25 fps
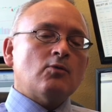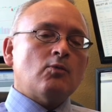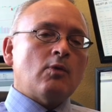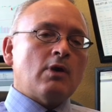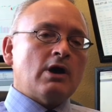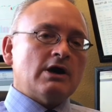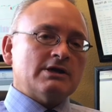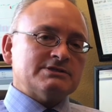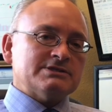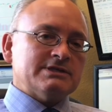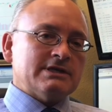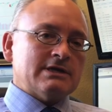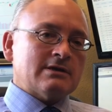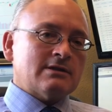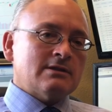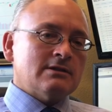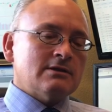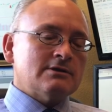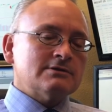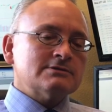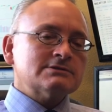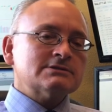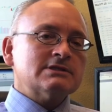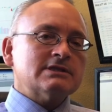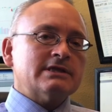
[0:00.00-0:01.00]
watching
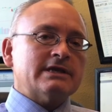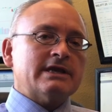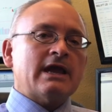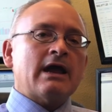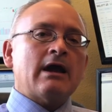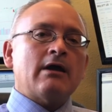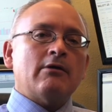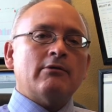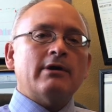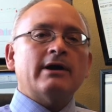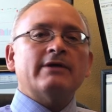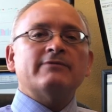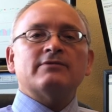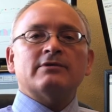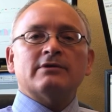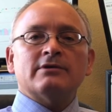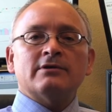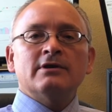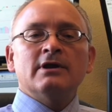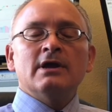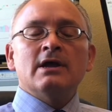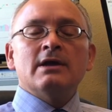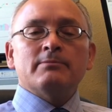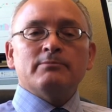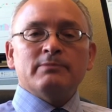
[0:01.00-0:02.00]
closely.
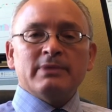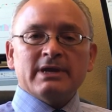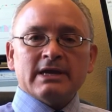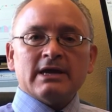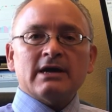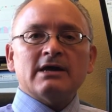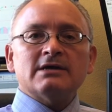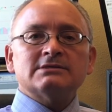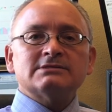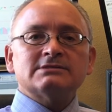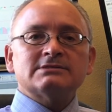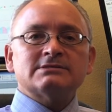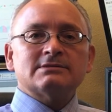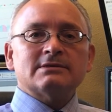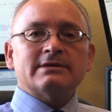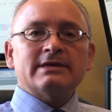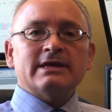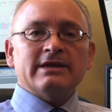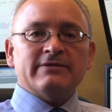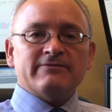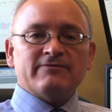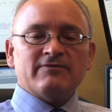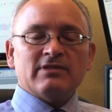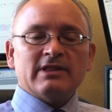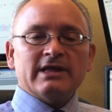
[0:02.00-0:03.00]
However, because
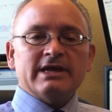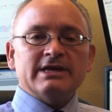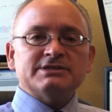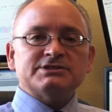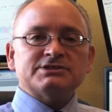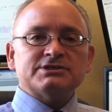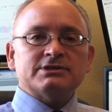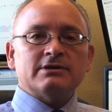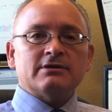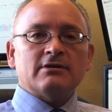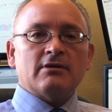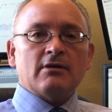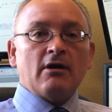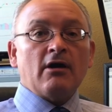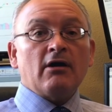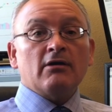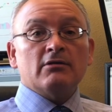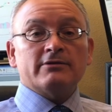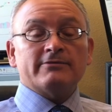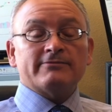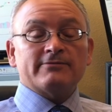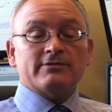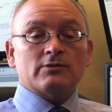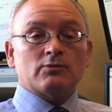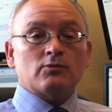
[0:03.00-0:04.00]
inflation
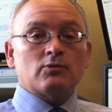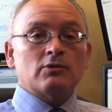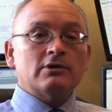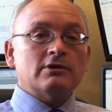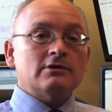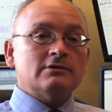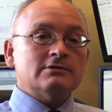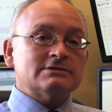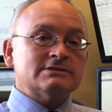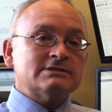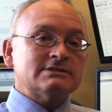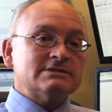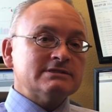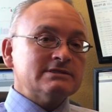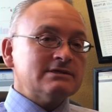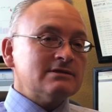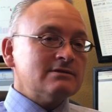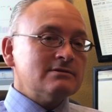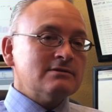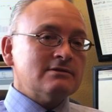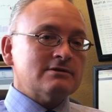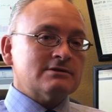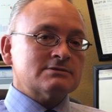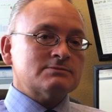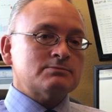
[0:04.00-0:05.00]
all over the world still
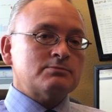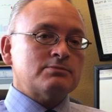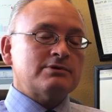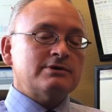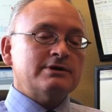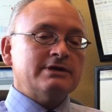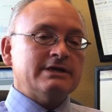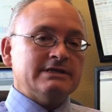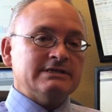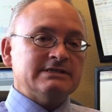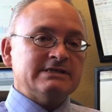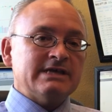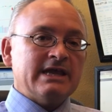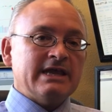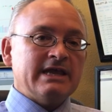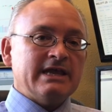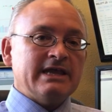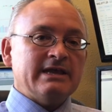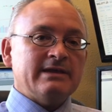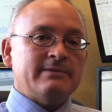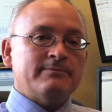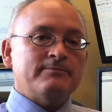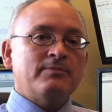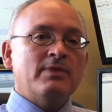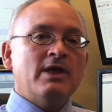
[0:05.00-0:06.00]
looks pretty
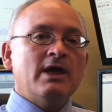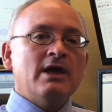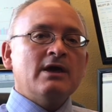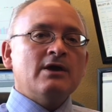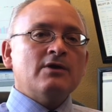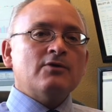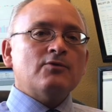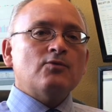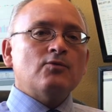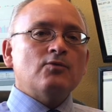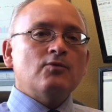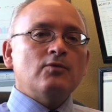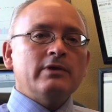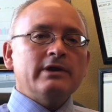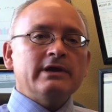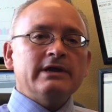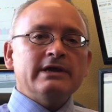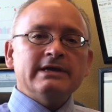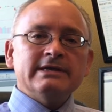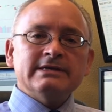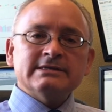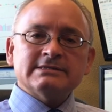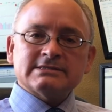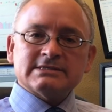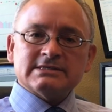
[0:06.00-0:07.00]
tame,
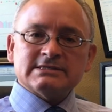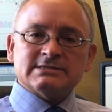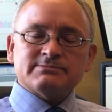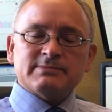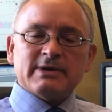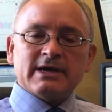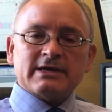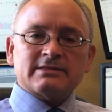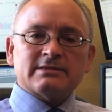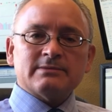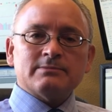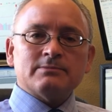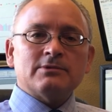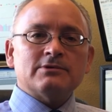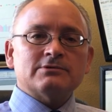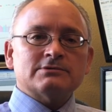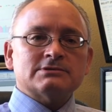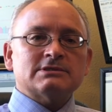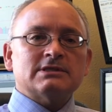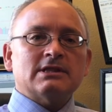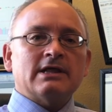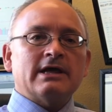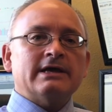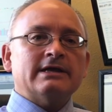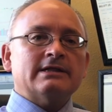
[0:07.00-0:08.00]
we suspect that
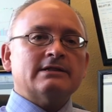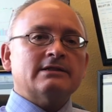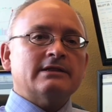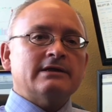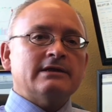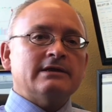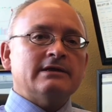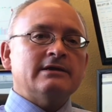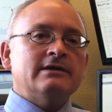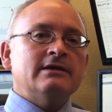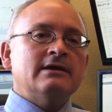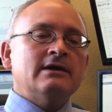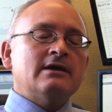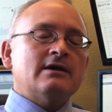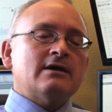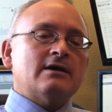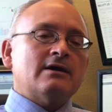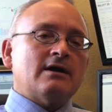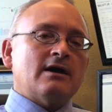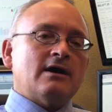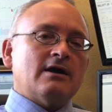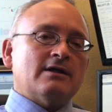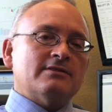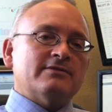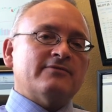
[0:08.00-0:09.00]
most likely
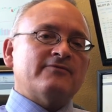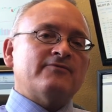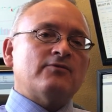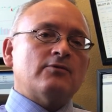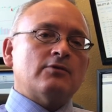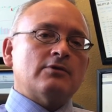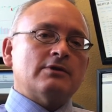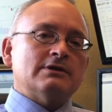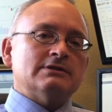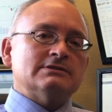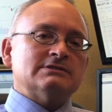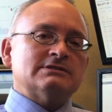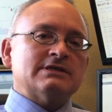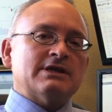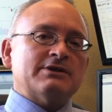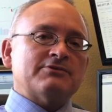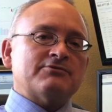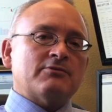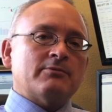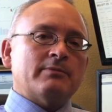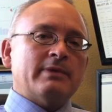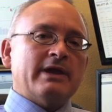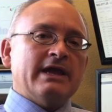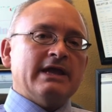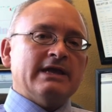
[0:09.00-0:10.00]
the foreign
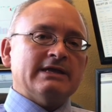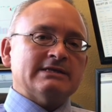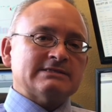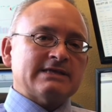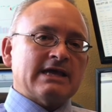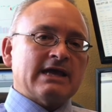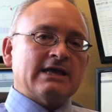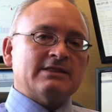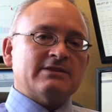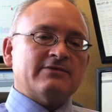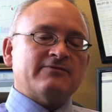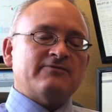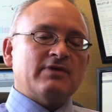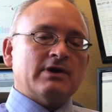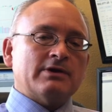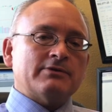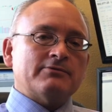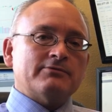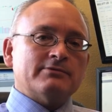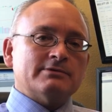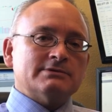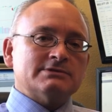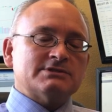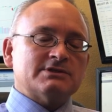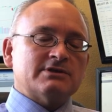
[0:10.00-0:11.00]
central banks and the
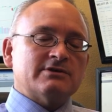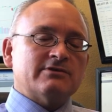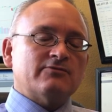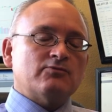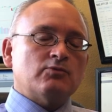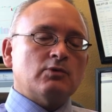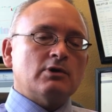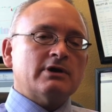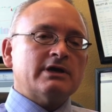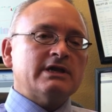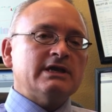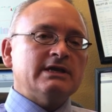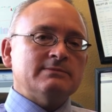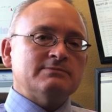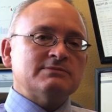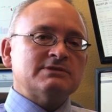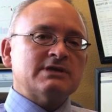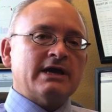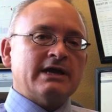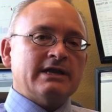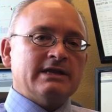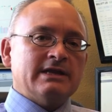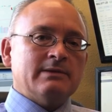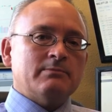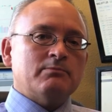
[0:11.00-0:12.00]
Federal Reserve will keep
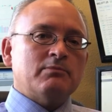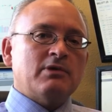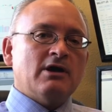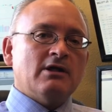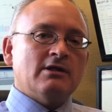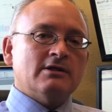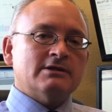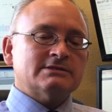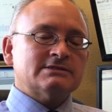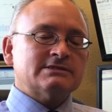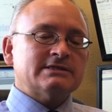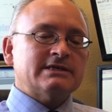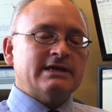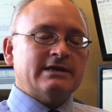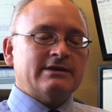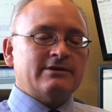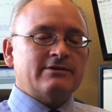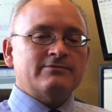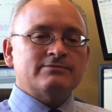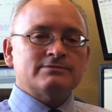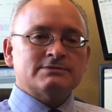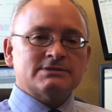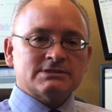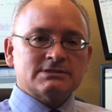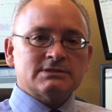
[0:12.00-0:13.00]
tightening policy at a
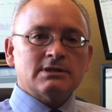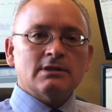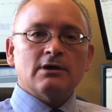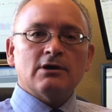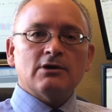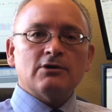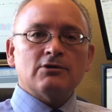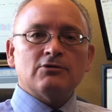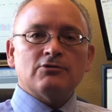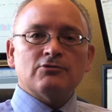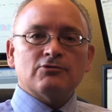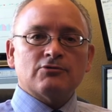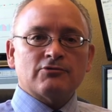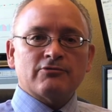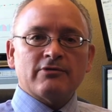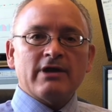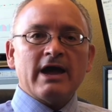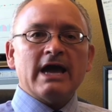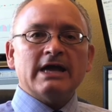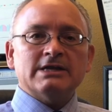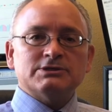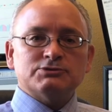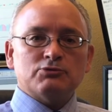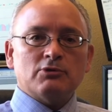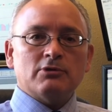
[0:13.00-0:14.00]
slow,
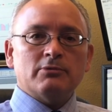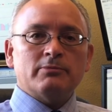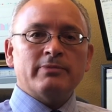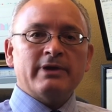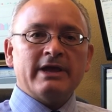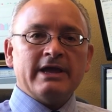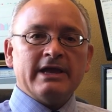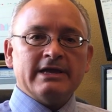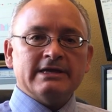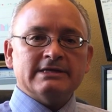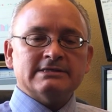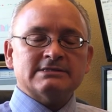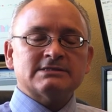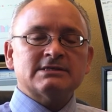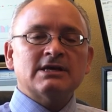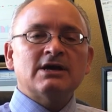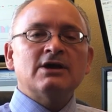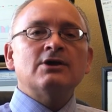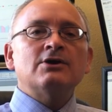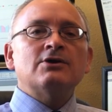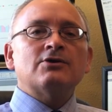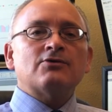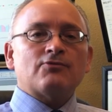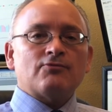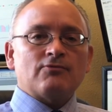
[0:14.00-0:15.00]
gradual pace
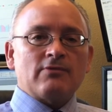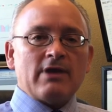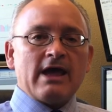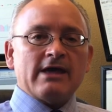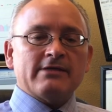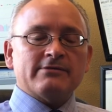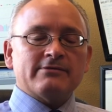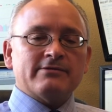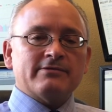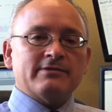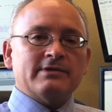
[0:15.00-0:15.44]
rather